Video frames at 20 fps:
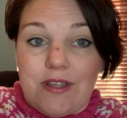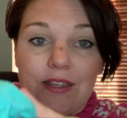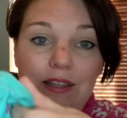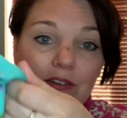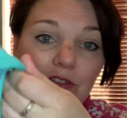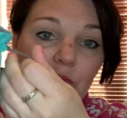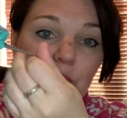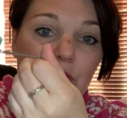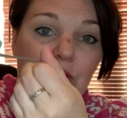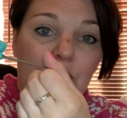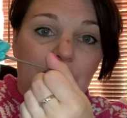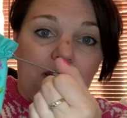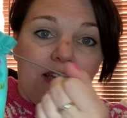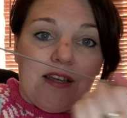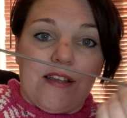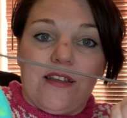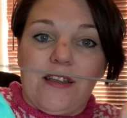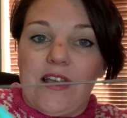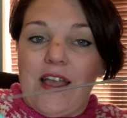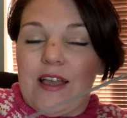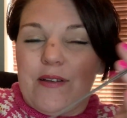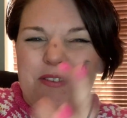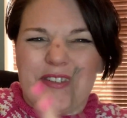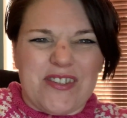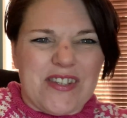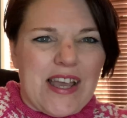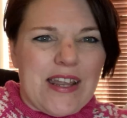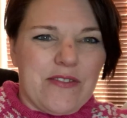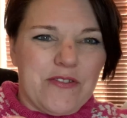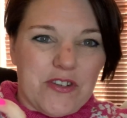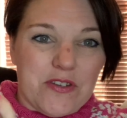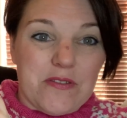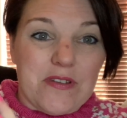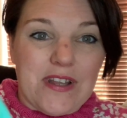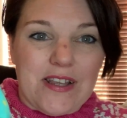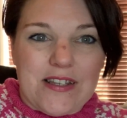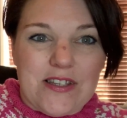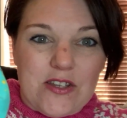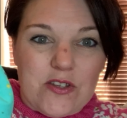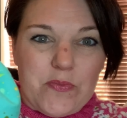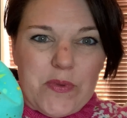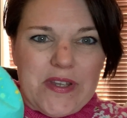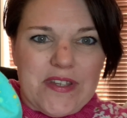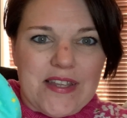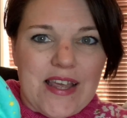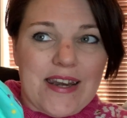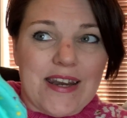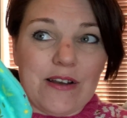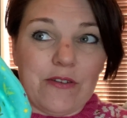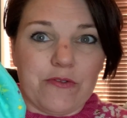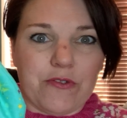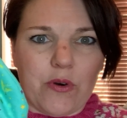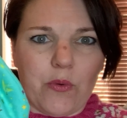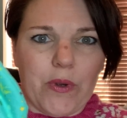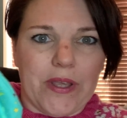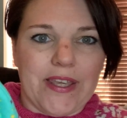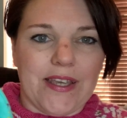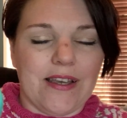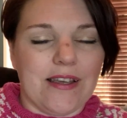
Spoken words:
That would be great. Because it's kind of it's just been sat now for a week.